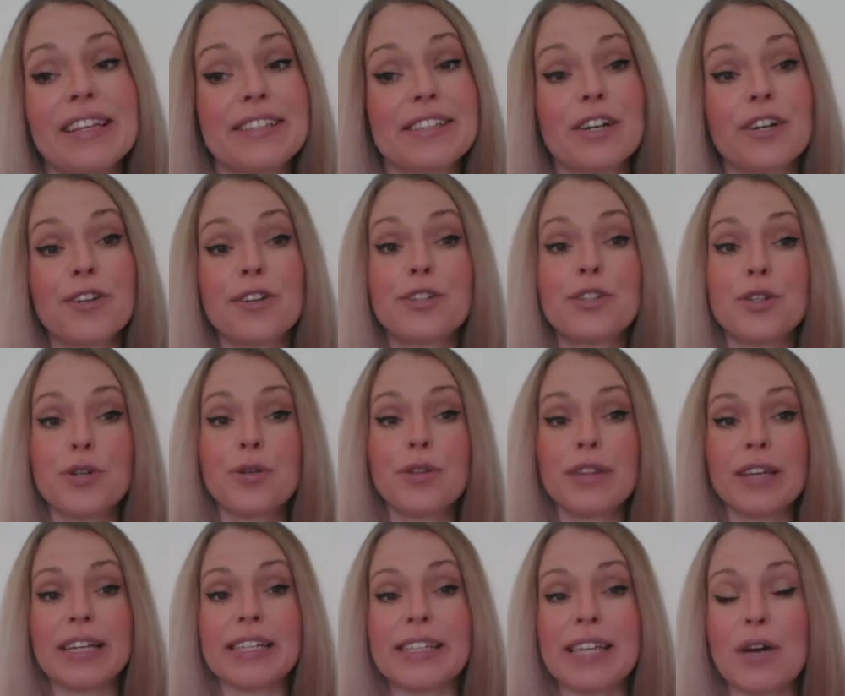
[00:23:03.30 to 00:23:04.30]
are the two
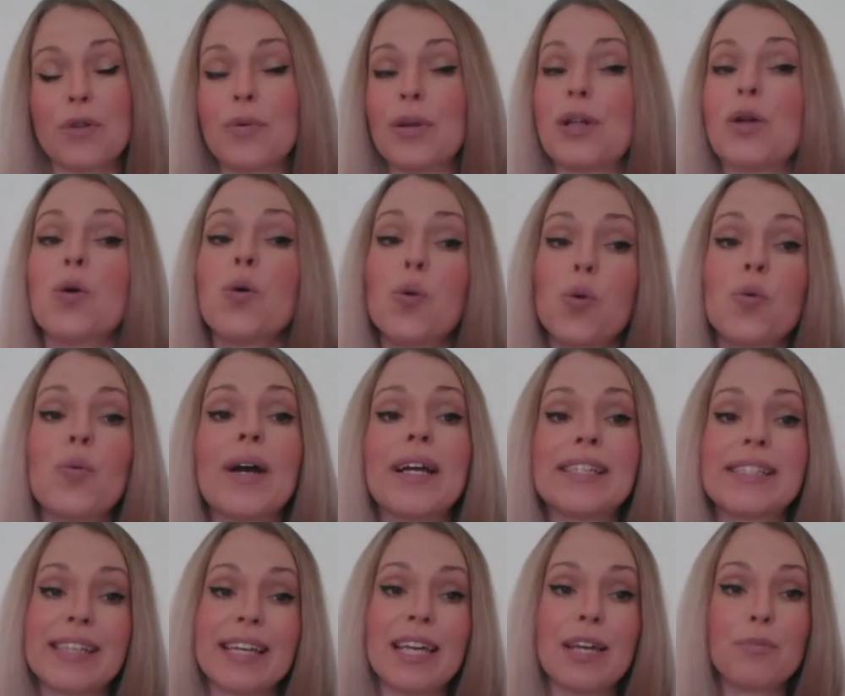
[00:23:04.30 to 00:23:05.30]
things that will
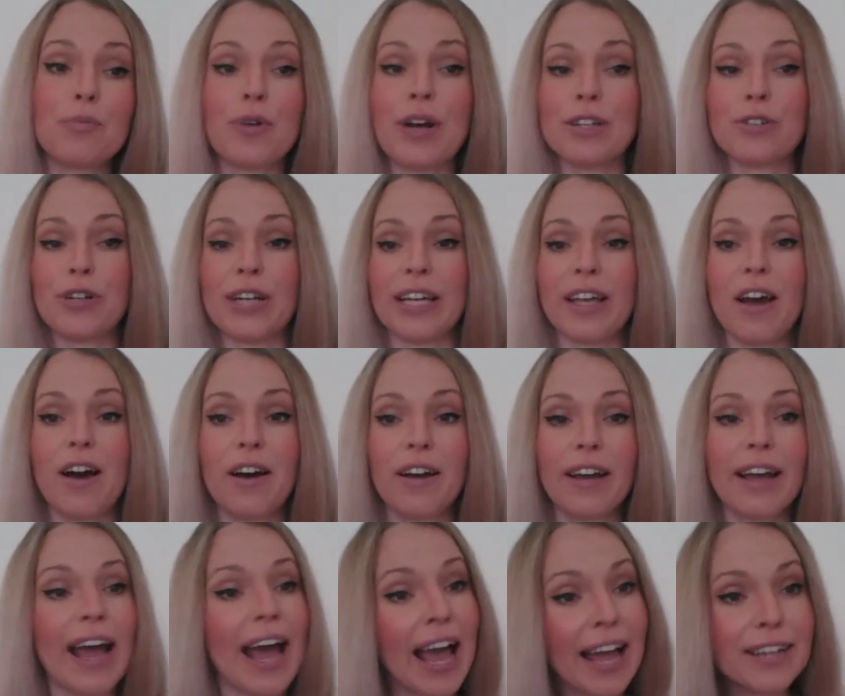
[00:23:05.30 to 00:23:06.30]
always keep rhetoric
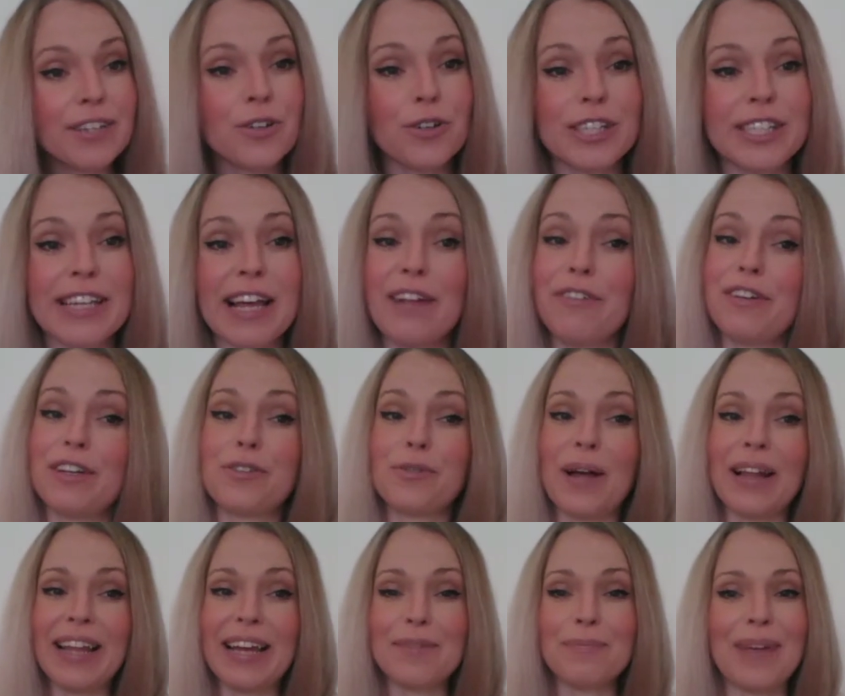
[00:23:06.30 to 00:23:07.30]
young, and yourself as
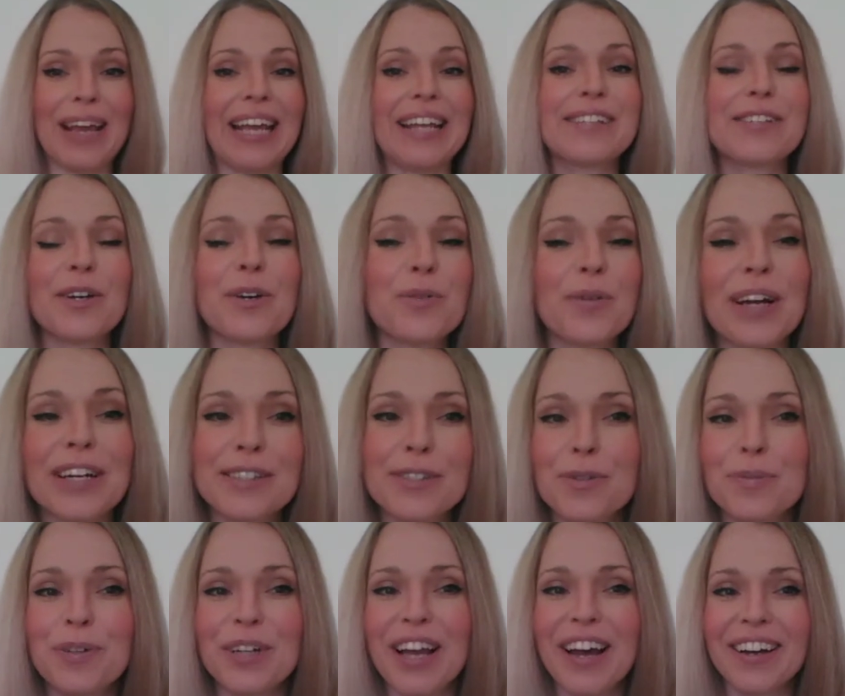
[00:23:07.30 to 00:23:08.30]
well, and me. So we're
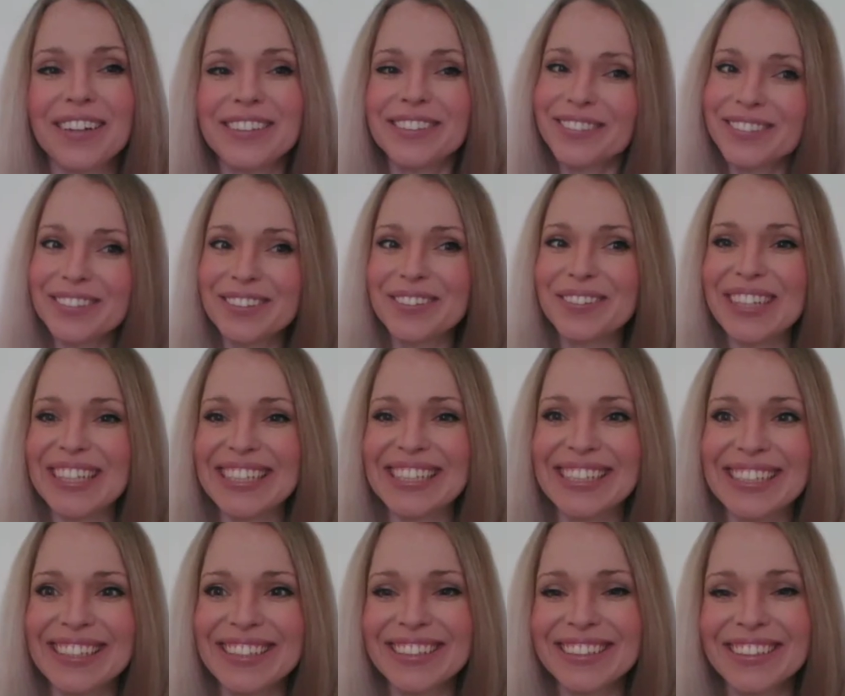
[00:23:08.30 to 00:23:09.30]
super young
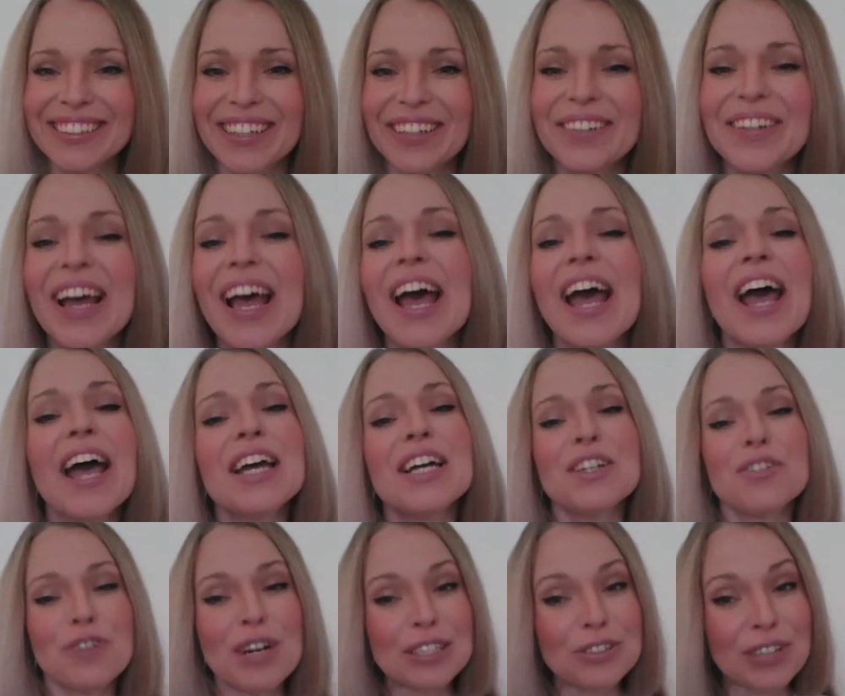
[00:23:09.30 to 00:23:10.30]
always.
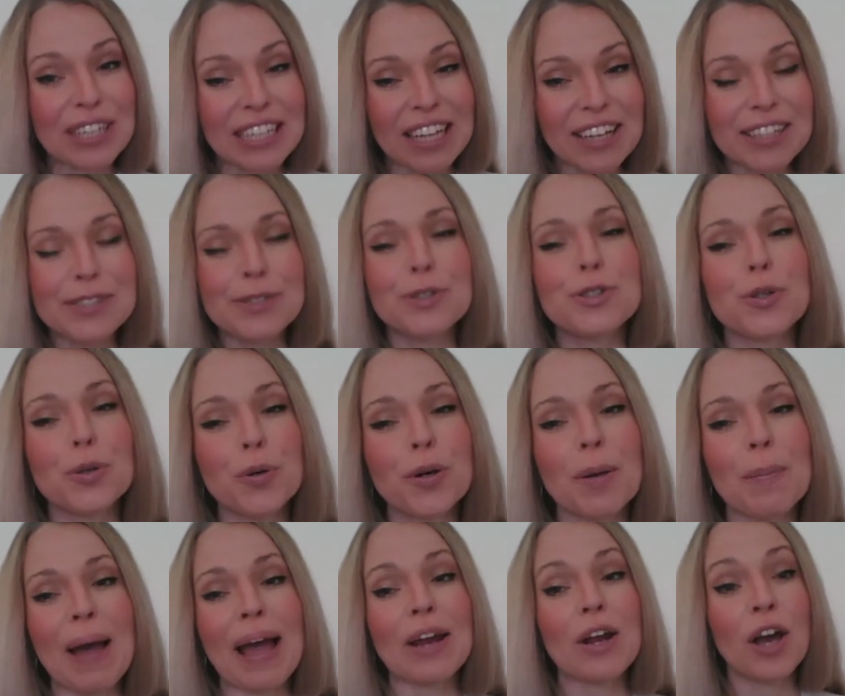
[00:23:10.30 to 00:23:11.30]
Rhetoric likes to talk
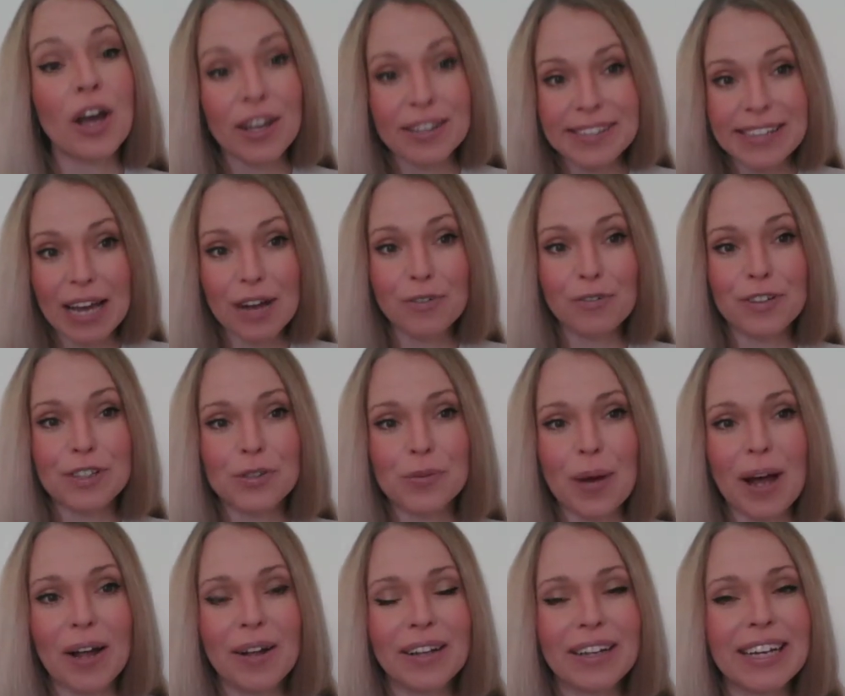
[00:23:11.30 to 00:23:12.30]
about herself as
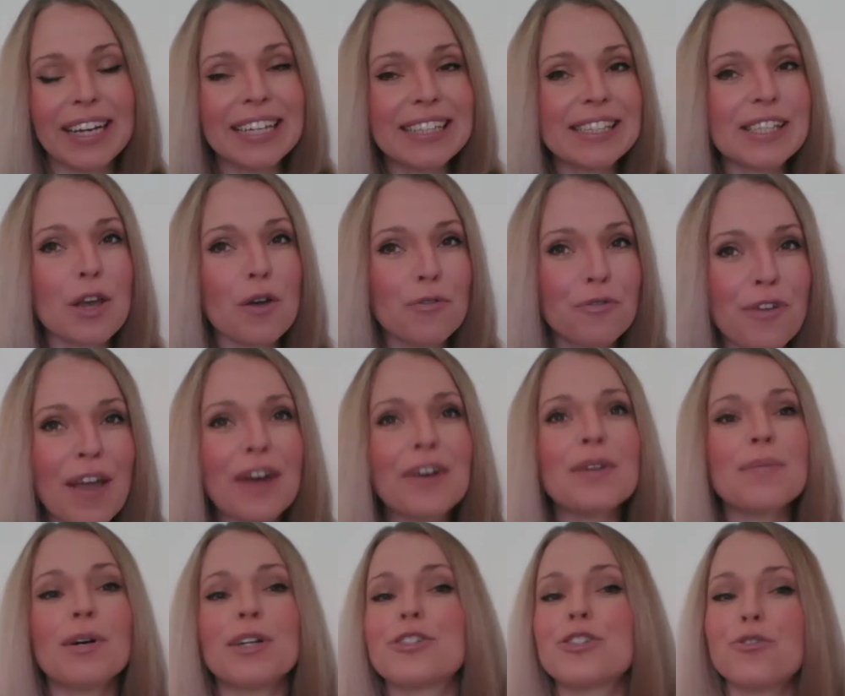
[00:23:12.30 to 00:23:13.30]
well. It's a
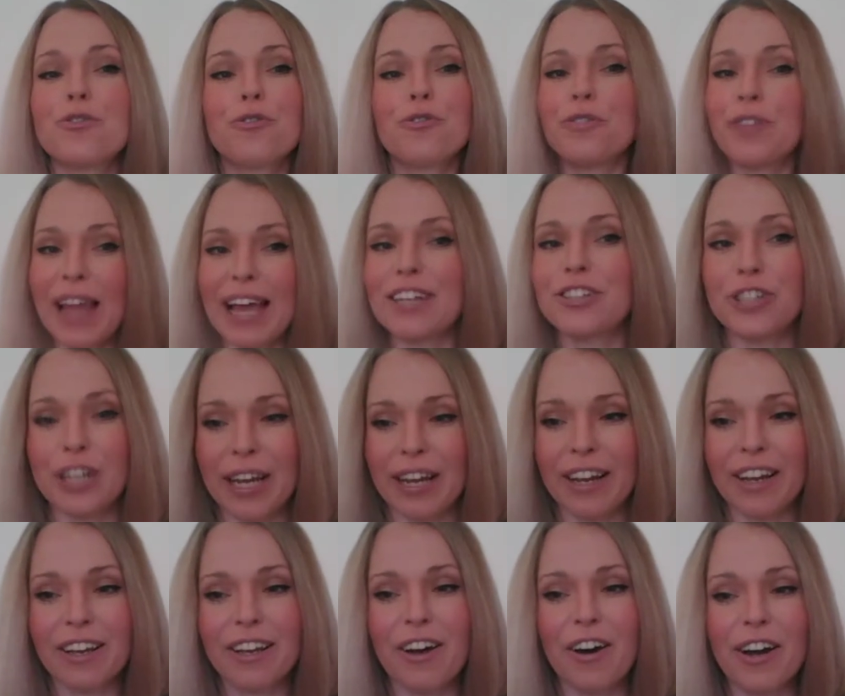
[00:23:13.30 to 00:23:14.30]
very much
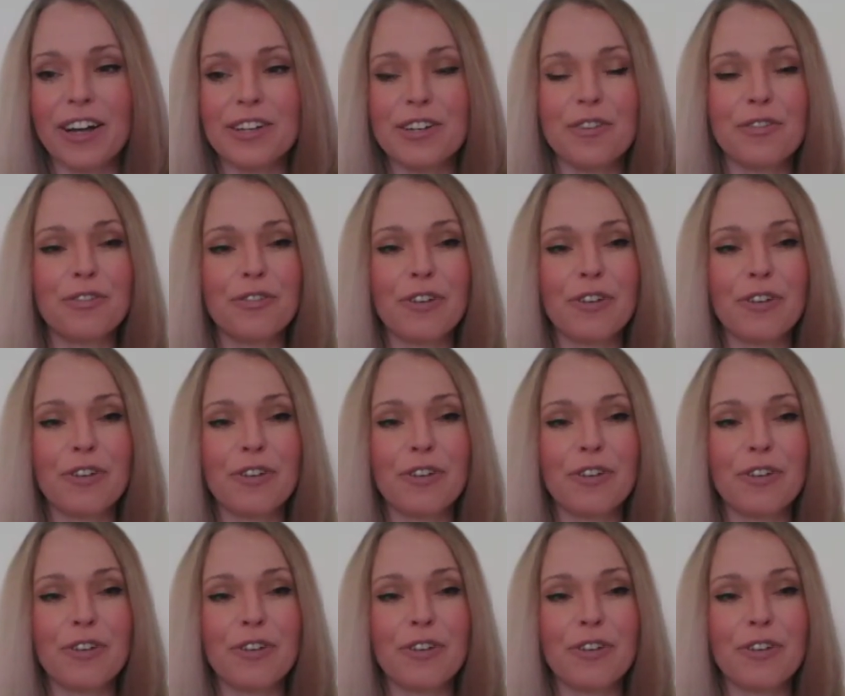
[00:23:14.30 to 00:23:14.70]
flashing kind of